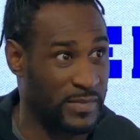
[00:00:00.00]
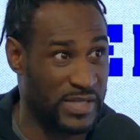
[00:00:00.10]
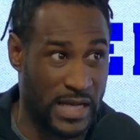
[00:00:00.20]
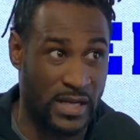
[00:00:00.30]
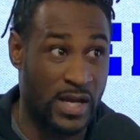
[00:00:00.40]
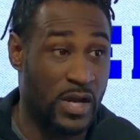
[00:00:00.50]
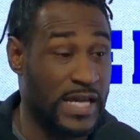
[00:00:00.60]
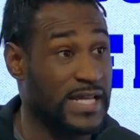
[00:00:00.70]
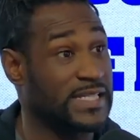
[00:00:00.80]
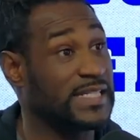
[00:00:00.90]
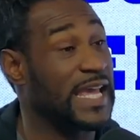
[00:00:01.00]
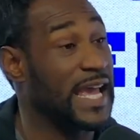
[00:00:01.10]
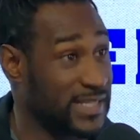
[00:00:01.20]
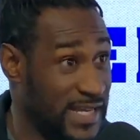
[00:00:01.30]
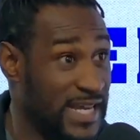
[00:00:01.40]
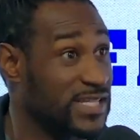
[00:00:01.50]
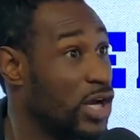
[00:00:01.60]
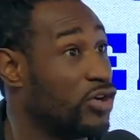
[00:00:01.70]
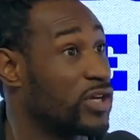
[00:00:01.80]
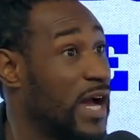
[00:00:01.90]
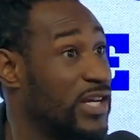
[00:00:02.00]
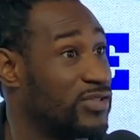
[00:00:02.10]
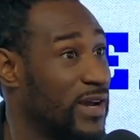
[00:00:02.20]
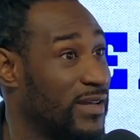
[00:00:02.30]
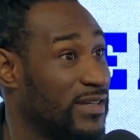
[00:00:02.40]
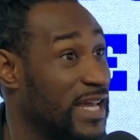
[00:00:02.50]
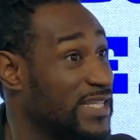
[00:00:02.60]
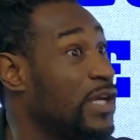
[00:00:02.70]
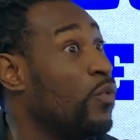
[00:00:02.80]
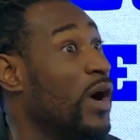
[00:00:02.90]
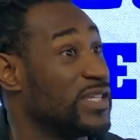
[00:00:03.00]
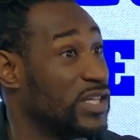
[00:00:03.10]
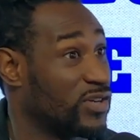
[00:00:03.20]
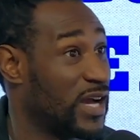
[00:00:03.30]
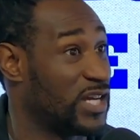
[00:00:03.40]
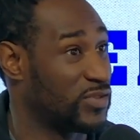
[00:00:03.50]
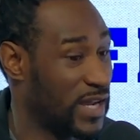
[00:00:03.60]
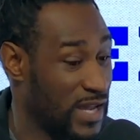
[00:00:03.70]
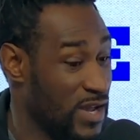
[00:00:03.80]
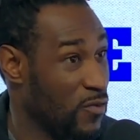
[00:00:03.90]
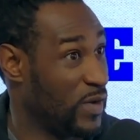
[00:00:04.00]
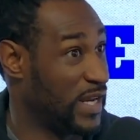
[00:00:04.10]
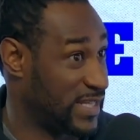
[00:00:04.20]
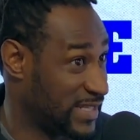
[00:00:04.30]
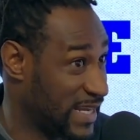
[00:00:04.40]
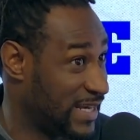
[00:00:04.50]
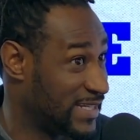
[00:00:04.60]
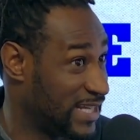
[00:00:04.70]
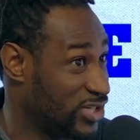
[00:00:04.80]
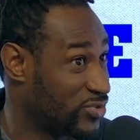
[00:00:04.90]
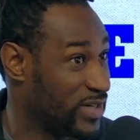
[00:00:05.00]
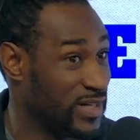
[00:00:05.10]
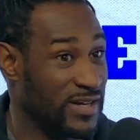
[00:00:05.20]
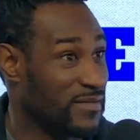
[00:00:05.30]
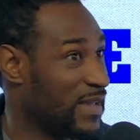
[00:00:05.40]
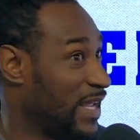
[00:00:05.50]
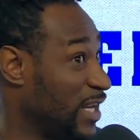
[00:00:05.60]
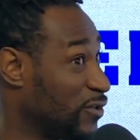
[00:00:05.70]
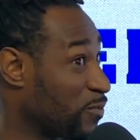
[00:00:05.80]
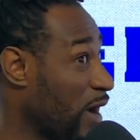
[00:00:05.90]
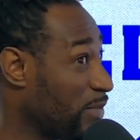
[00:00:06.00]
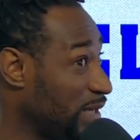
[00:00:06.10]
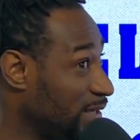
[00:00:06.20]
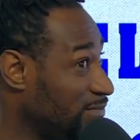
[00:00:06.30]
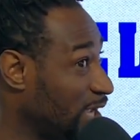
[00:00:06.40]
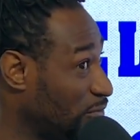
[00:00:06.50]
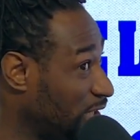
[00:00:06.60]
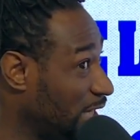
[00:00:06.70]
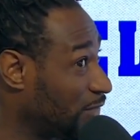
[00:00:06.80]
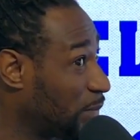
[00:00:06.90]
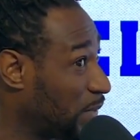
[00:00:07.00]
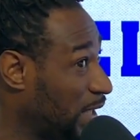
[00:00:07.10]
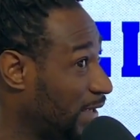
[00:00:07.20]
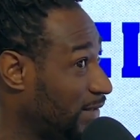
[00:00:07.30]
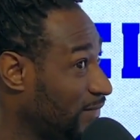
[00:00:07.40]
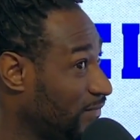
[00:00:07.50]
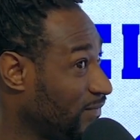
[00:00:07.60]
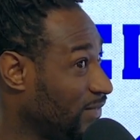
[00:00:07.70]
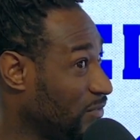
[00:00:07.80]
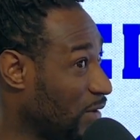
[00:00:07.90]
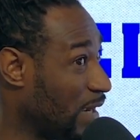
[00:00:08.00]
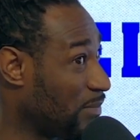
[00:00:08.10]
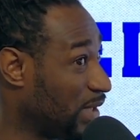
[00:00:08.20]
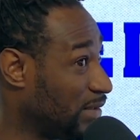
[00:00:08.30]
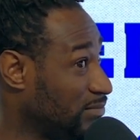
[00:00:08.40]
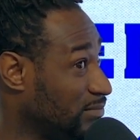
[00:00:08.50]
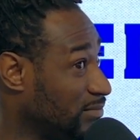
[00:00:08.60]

him. It's like, yes, yes, he is under contract. Yes, he was under contract when he sustained his injury and he was probably healthy enough to play, right? But